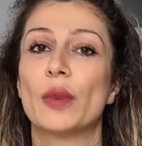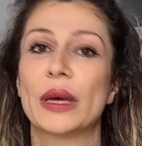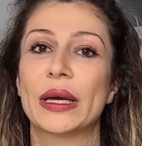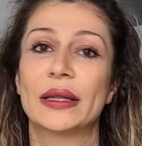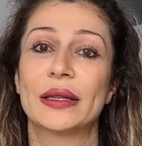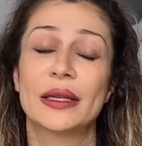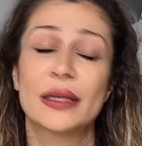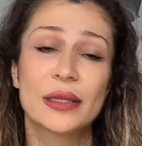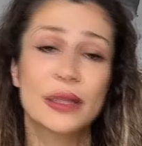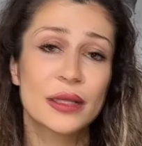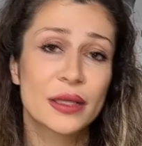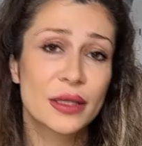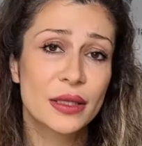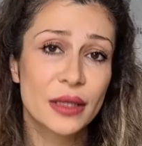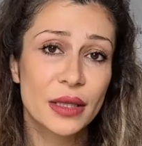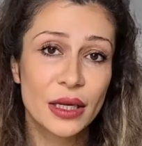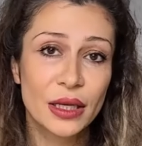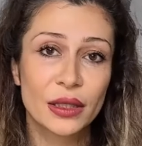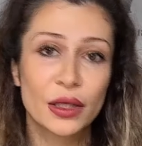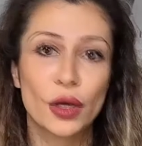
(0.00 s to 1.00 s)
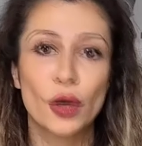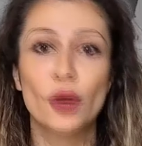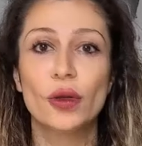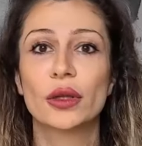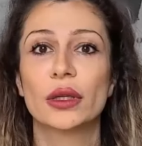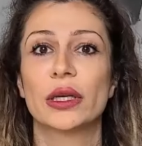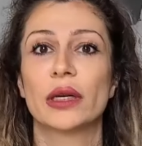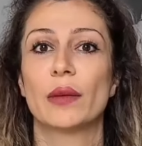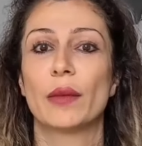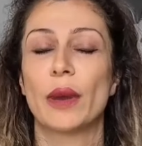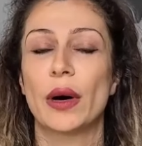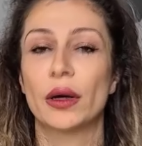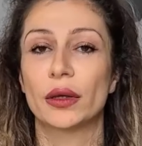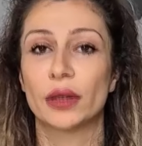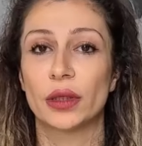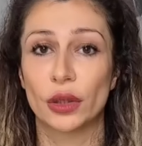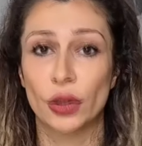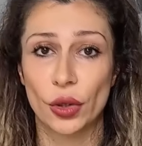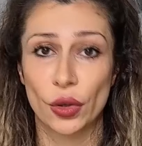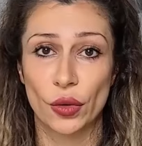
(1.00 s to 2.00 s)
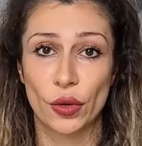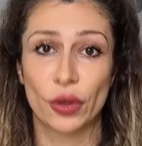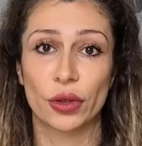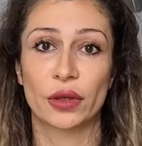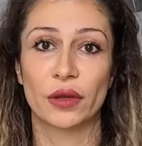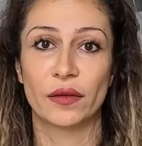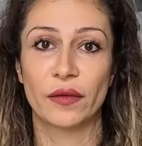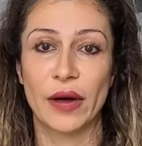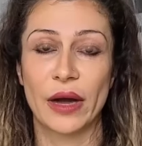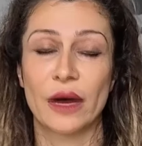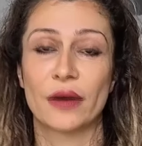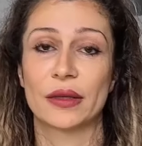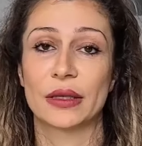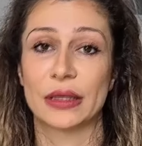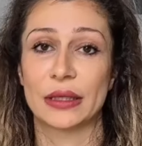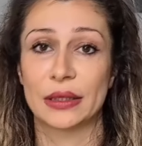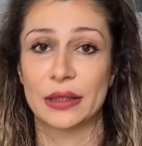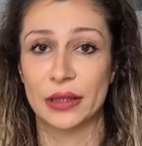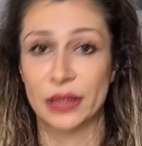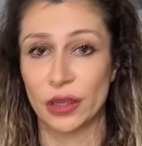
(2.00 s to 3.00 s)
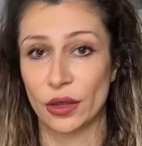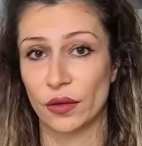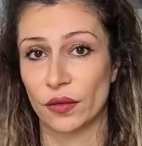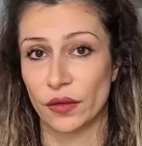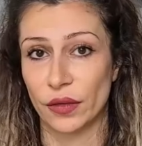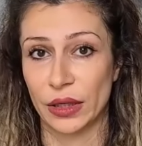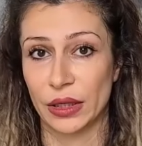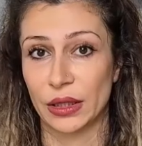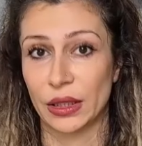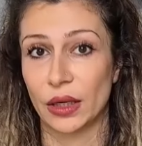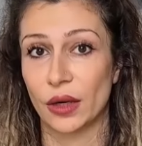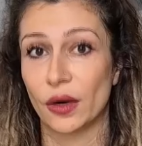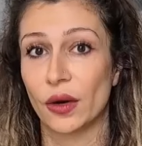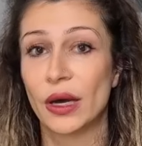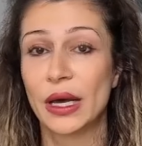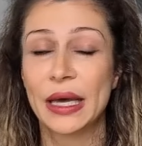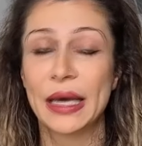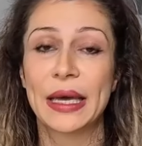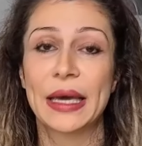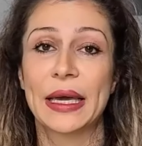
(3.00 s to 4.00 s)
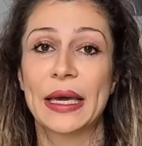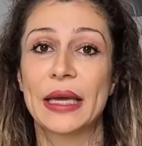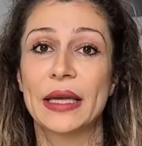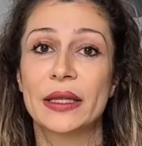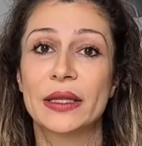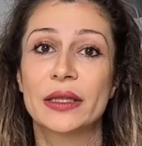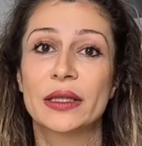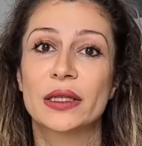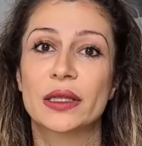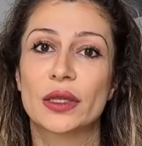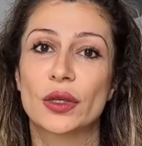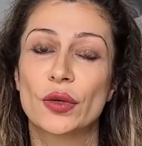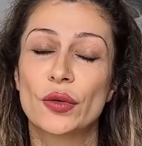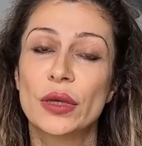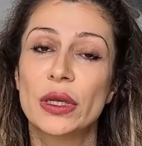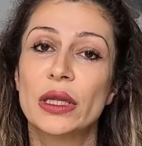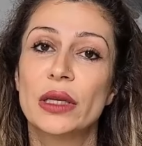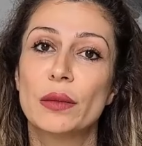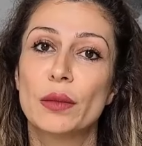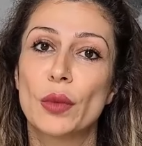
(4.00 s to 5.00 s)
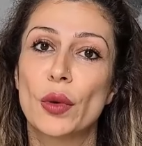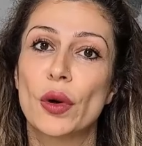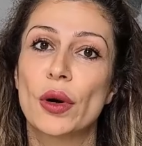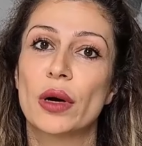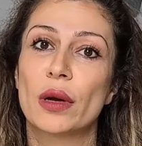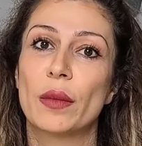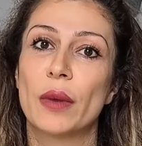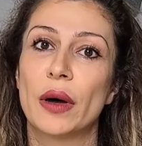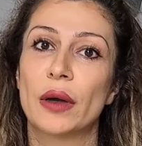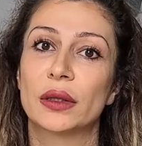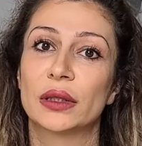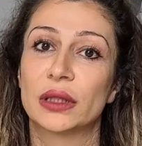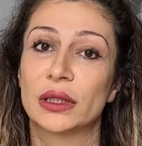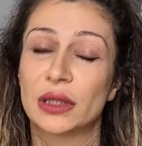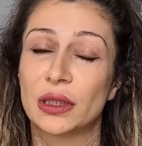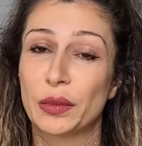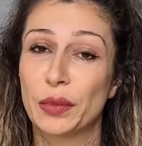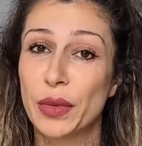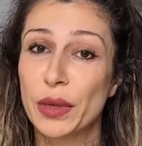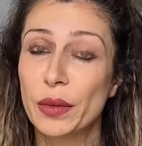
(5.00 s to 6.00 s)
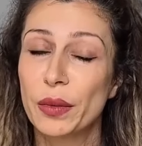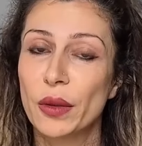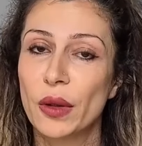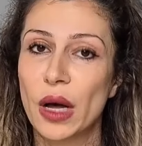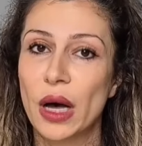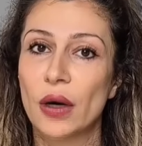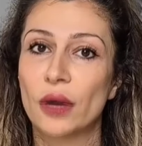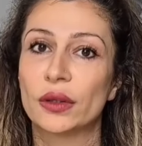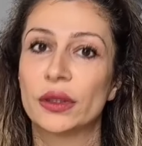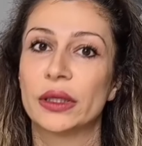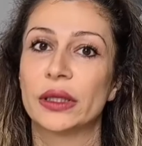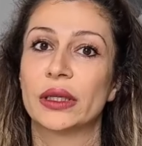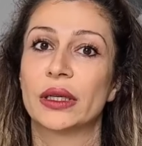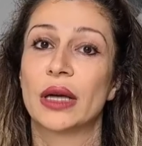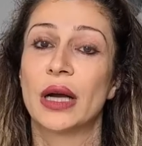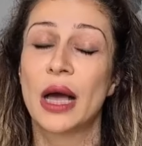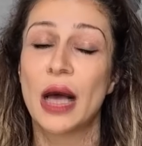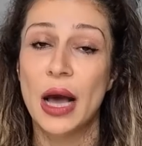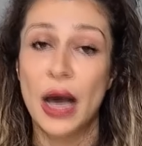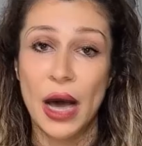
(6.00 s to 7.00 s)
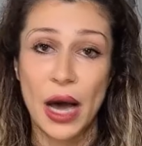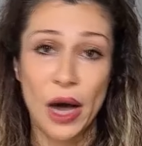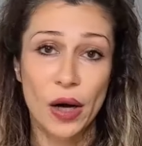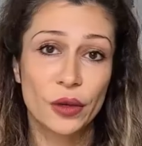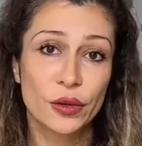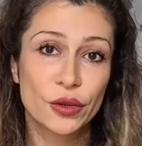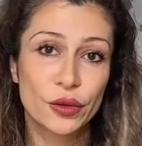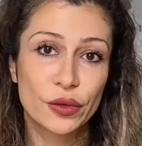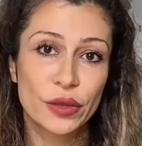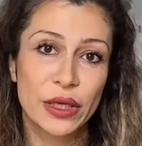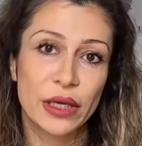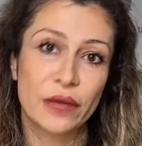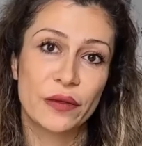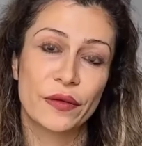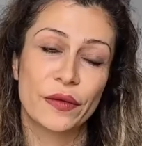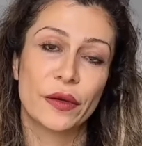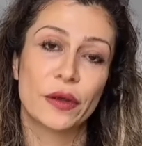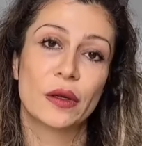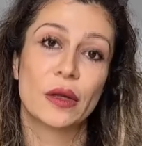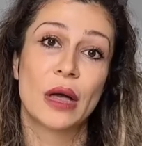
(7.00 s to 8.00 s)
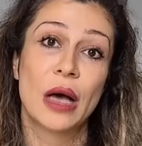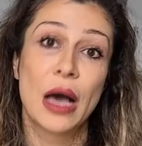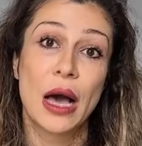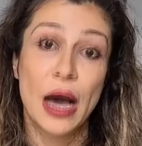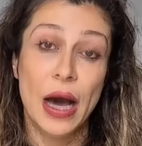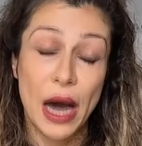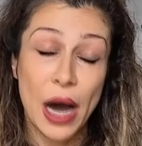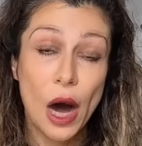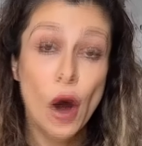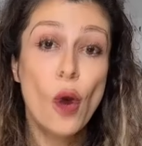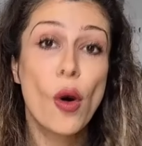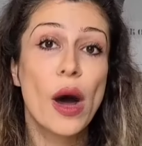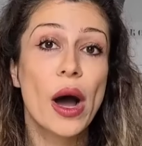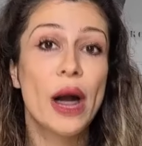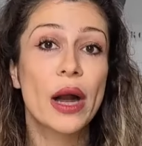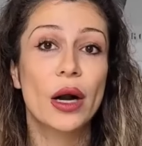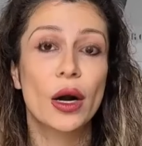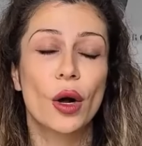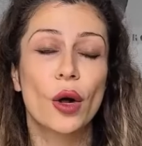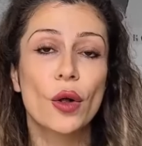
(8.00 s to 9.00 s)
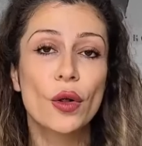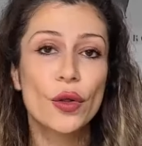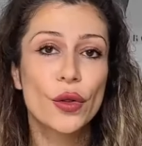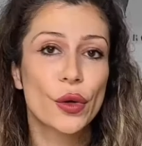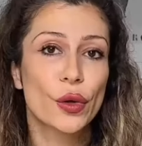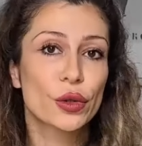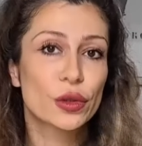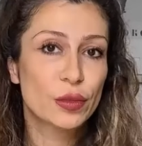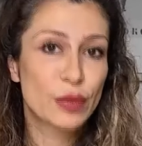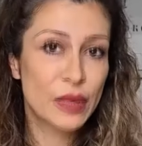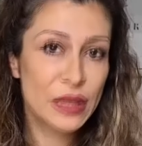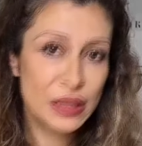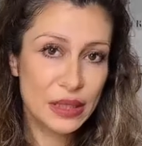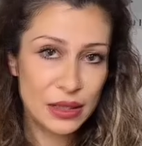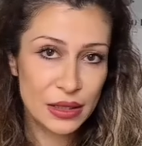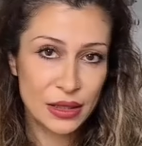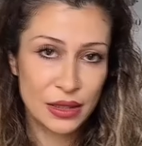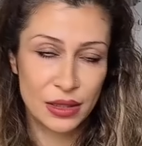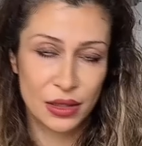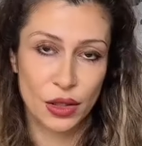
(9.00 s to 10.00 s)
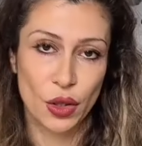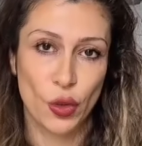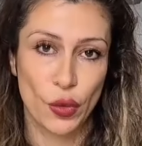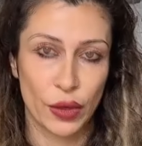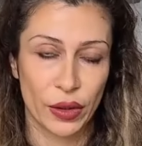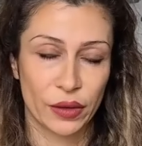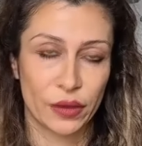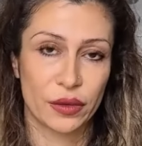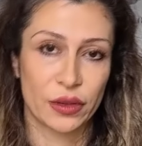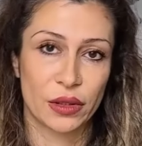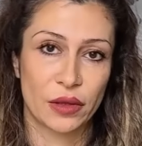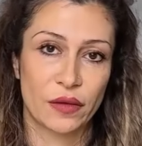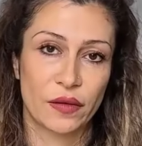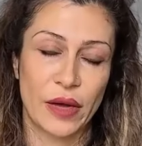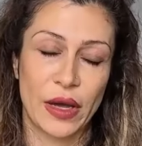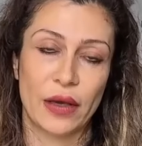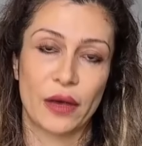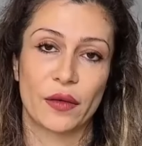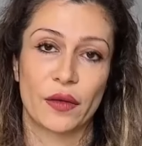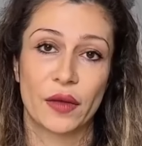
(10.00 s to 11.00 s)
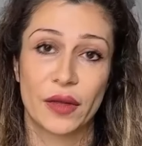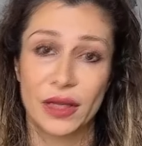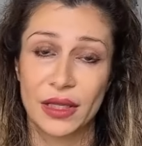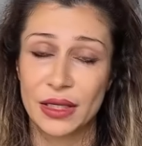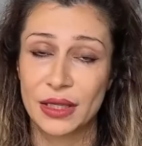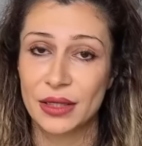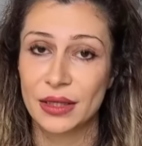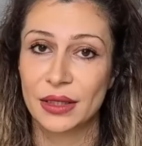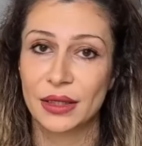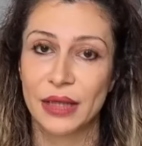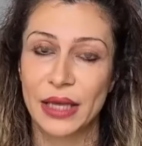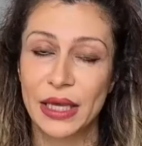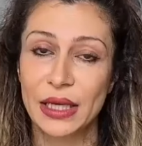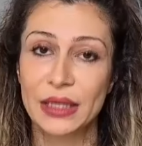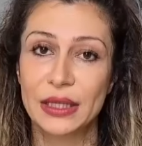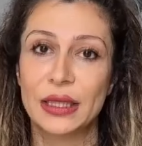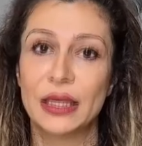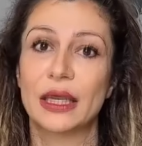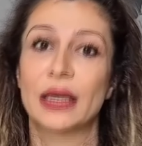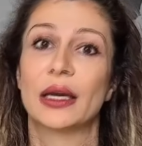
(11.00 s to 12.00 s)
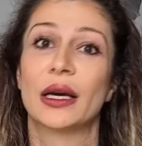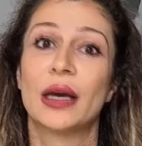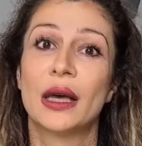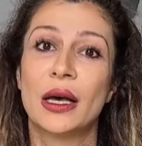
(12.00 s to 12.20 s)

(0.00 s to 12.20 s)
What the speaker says: And this is not only about the coronavirus itself right now. It is really more about the people out there. How do they feel? How are all those businesses going to survive? This is the next thing.